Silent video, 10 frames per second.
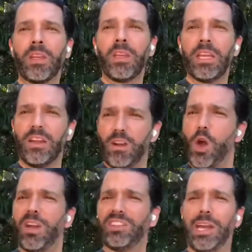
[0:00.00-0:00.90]
You ever
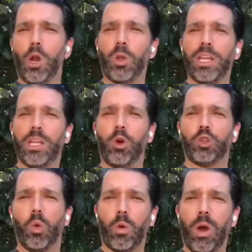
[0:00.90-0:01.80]
notice that it only goes
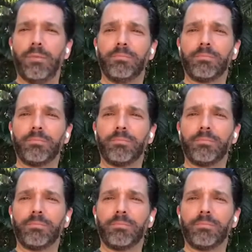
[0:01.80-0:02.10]
one way?